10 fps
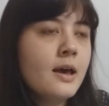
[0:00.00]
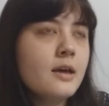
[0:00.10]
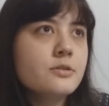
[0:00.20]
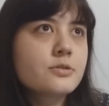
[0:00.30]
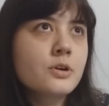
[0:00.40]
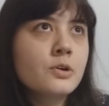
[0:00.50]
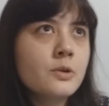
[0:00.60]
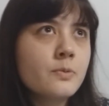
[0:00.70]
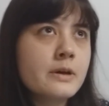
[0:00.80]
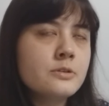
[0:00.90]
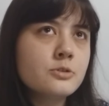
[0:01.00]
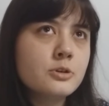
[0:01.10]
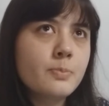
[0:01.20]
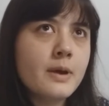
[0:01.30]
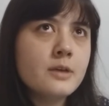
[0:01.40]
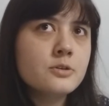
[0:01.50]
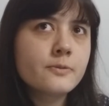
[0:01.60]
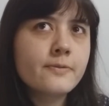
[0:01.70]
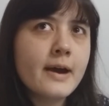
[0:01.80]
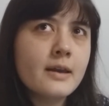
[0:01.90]
And so he went to Spain
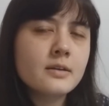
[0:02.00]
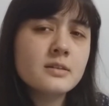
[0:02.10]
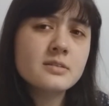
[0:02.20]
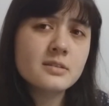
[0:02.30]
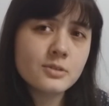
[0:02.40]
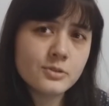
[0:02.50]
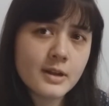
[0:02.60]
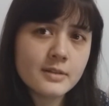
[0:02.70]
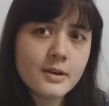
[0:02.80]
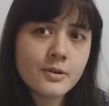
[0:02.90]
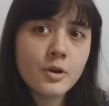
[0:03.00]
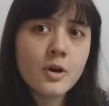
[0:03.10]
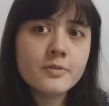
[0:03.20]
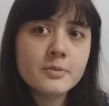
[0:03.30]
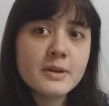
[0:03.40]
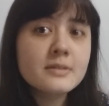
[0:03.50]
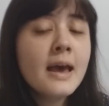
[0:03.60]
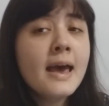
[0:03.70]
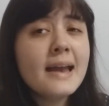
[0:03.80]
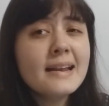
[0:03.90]
to fight against the totalitarian government,
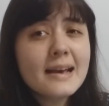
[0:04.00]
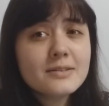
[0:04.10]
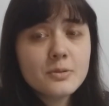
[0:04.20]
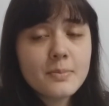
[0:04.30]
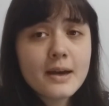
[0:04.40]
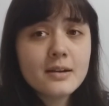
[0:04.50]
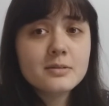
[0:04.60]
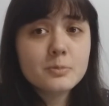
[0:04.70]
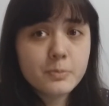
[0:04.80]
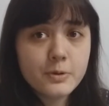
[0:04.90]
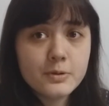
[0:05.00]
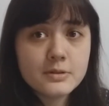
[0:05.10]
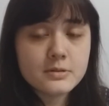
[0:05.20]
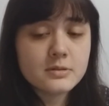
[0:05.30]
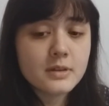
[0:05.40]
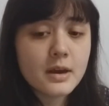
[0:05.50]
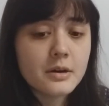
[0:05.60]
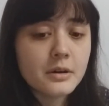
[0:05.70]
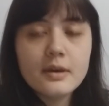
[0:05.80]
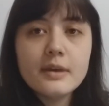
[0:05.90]
and he had some bad experiences
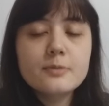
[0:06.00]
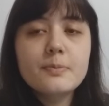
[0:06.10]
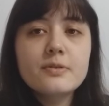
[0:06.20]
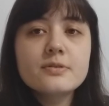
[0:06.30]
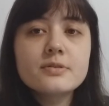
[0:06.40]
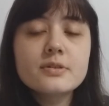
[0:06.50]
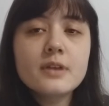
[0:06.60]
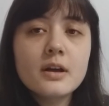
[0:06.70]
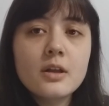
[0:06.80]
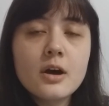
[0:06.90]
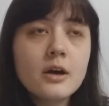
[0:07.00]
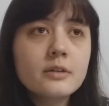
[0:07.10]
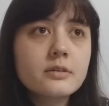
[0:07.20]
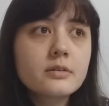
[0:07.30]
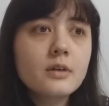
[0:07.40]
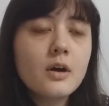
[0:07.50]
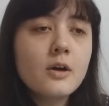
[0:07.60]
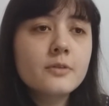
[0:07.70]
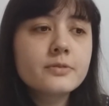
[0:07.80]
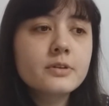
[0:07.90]
there. He experienced a lot
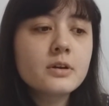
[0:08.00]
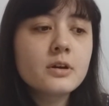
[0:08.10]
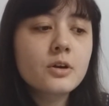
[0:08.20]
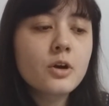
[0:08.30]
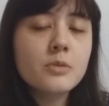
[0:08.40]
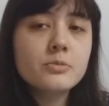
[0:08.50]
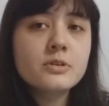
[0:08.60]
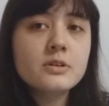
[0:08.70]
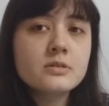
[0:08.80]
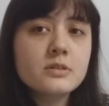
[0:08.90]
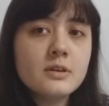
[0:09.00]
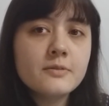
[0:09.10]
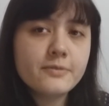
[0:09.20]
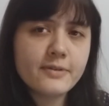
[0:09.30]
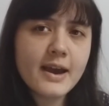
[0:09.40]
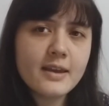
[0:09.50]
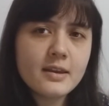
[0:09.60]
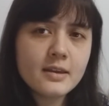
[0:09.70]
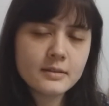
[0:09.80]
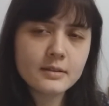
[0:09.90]
of the communists in
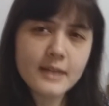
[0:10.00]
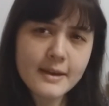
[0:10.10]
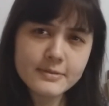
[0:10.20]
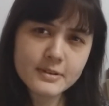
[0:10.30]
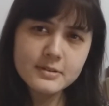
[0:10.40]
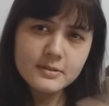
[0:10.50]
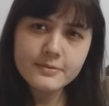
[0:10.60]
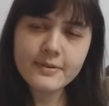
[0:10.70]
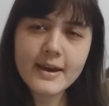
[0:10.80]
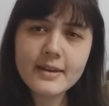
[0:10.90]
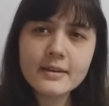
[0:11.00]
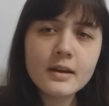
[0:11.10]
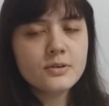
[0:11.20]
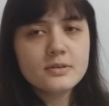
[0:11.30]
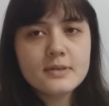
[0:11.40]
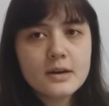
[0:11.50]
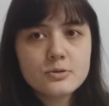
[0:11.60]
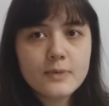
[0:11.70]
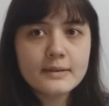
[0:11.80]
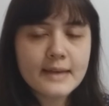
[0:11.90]
fighting, the leftists in fighting. So he decided
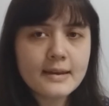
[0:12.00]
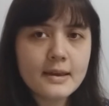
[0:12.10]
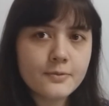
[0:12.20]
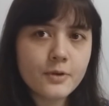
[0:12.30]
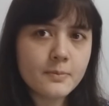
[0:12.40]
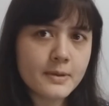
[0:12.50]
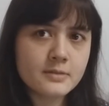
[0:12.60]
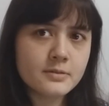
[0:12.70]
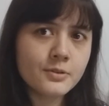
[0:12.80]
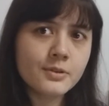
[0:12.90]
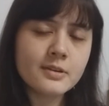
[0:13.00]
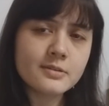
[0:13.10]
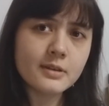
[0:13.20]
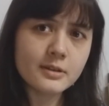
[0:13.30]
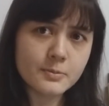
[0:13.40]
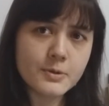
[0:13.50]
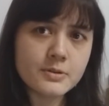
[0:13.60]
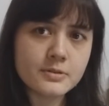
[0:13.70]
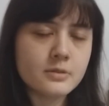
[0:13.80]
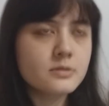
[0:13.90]
to write 1984 based on his
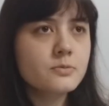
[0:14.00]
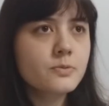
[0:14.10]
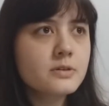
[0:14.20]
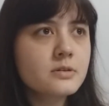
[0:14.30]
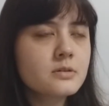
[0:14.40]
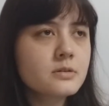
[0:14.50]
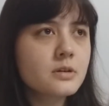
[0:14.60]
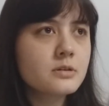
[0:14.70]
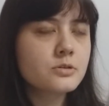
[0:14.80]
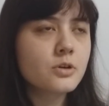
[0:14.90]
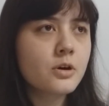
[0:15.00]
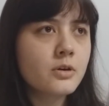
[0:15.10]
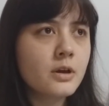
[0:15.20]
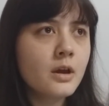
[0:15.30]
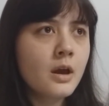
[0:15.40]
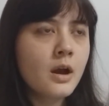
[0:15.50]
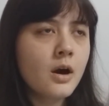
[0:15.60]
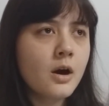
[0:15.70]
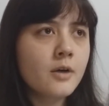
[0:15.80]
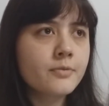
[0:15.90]
experiences. It wasn't the story
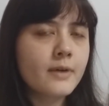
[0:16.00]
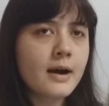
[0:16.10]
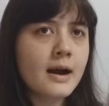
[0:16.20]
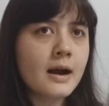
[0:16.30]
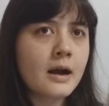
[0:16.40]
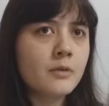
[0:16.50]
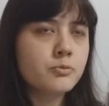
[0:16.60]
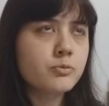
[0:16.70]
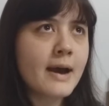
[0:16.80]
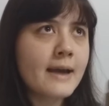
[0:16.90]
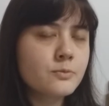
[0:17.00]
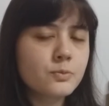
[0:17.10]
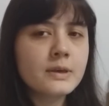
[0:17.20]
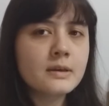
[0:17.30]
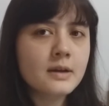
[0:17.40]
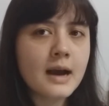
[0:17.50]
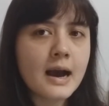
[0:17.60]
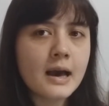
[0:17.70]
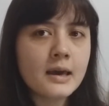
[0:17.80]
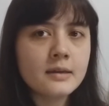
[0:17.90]
of a right-wing
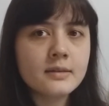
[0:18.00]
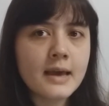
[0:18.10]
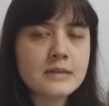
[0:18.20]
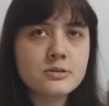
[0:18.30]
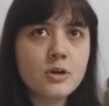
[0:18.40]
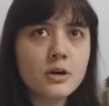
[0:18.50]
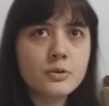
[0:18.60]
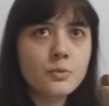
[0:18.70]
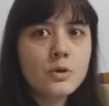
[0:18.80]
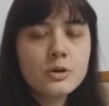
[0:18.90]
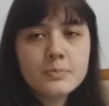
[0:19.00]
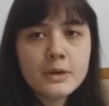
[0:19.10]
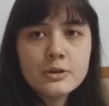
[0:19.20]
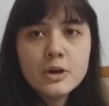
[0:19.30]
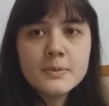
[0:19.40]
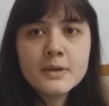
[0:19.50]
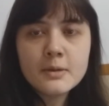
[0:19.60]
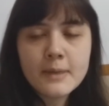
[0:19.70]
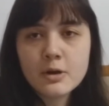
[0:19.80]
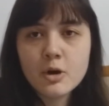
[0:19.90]
guy that saw the world being
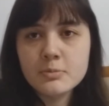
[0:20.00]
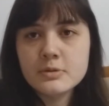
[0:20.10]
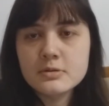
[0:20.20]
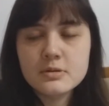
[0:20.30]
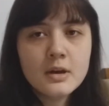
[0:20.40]
dominated by communists.